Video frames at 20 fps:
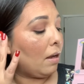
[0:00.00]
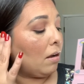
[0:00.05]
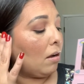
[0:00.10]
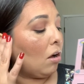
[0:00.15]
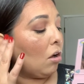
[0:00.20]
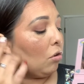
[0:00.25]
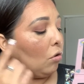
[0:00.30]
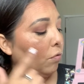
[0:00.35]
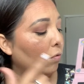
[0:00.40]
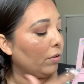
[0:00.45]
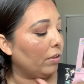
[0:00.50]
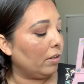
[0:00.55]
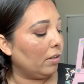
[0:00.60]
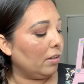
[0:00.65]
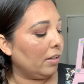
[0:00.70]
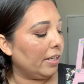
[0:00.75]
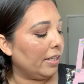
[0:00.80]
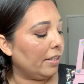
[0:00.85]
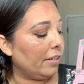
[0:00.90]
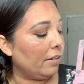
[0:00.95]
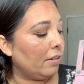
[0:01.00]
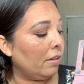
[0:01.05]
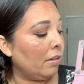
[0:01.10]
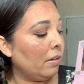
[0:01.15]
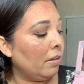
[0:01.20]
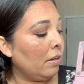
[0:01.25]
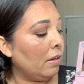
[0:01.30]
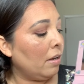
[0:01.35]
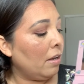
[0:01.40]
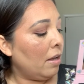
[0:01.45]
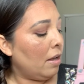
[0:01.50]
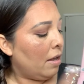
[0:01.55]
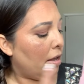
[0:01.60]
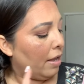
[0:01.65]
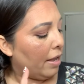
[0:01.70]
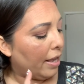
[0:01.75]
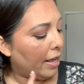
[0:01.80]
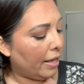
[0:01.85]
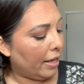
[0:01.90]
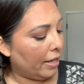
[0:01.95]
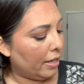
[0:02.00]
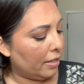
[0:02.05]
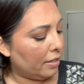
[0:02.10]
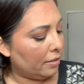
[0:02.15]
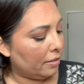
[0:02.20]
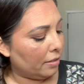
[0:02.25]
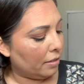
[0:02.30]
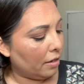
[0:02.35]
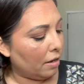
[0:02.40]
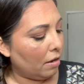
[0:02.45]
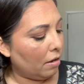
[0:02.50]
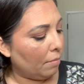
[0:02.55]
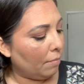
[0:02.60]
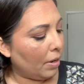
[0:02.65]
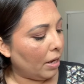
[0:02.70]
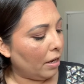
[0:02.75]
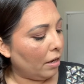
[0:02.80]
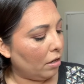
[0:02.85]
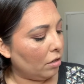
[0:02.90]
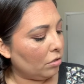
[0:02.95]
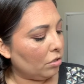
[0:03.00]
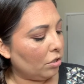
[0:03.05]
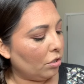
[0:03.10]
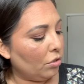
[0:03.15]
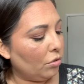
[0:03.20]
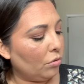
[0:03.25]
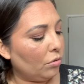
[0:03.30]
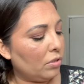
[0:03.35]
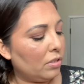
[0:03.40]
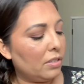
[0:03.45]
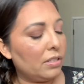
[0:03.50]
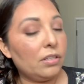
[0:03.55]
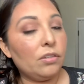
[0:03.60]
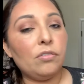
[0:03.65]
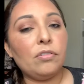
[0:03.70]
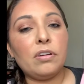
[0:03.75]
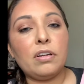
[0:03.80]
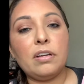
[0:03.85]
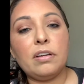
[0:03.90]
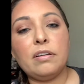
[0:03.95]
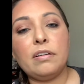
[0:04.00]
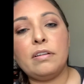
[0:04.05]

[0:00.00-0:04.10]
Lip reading: over the lid. And I also use silk